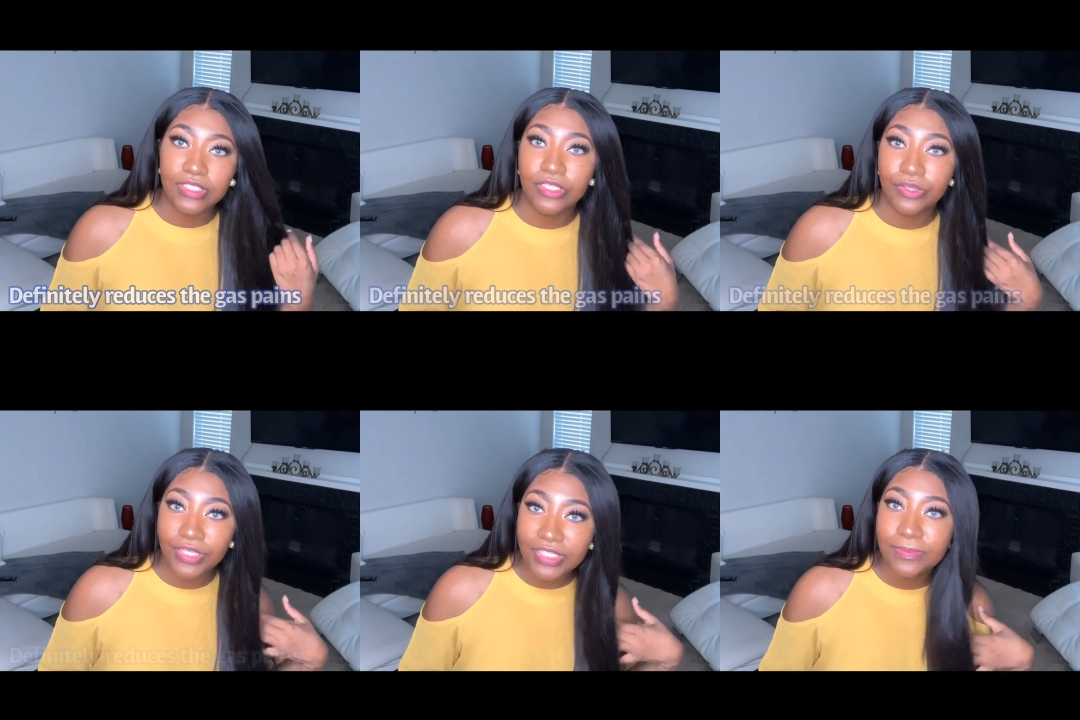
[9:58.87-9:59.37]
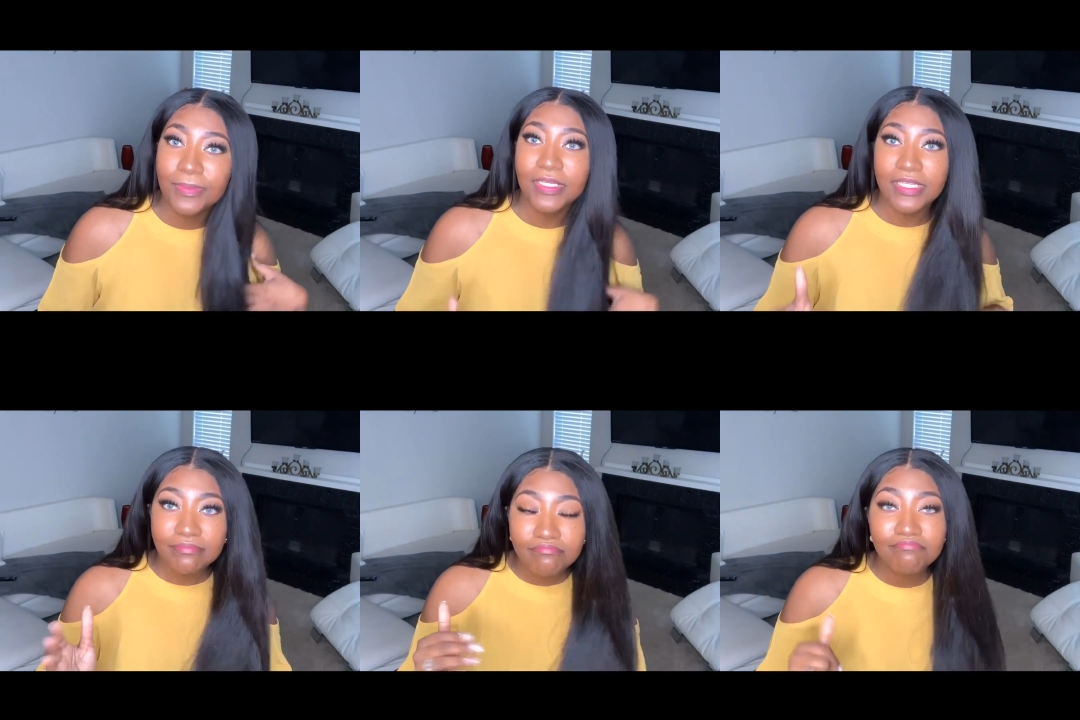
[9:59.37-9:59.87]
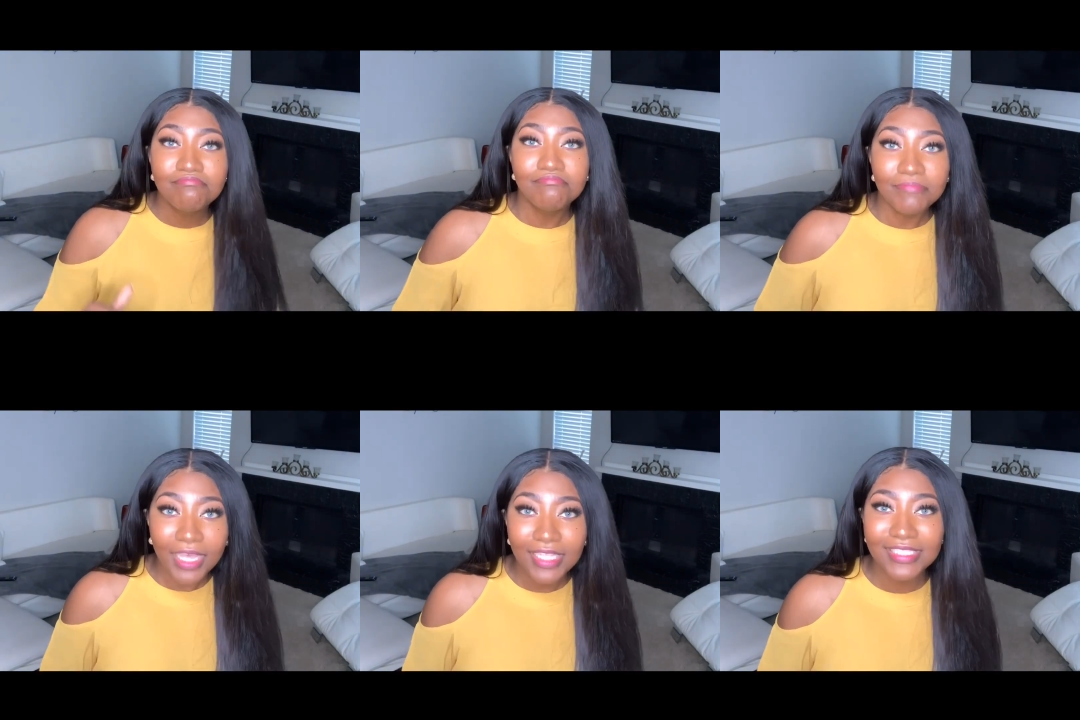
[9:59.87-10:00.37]
So it's been
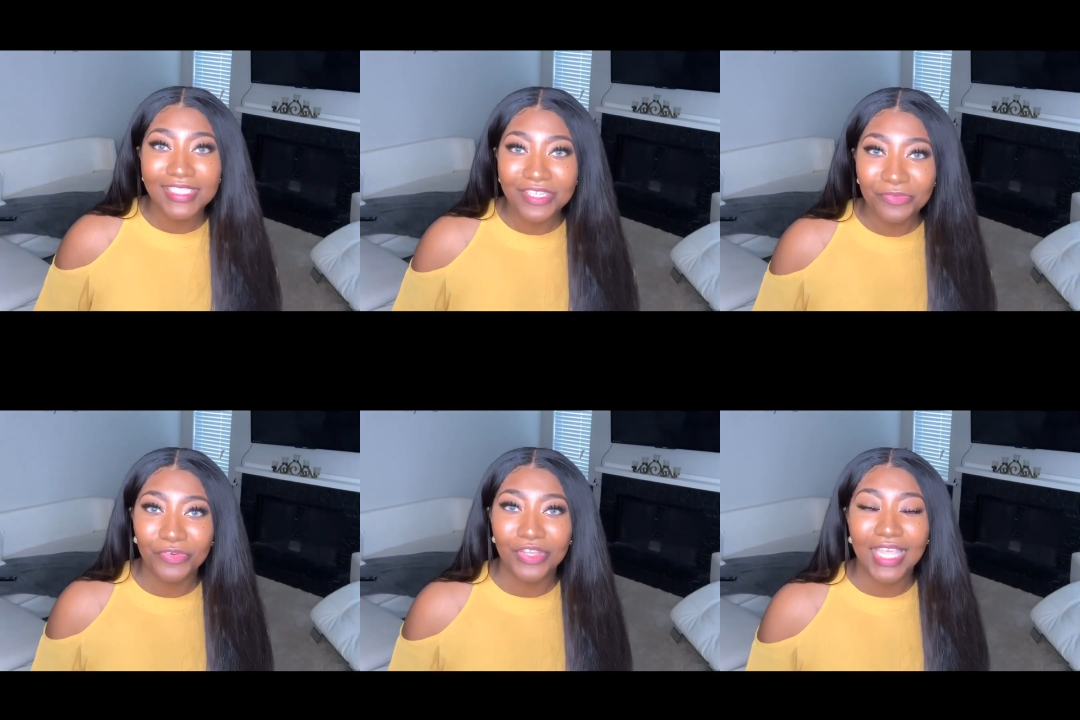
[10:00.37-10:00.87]
different.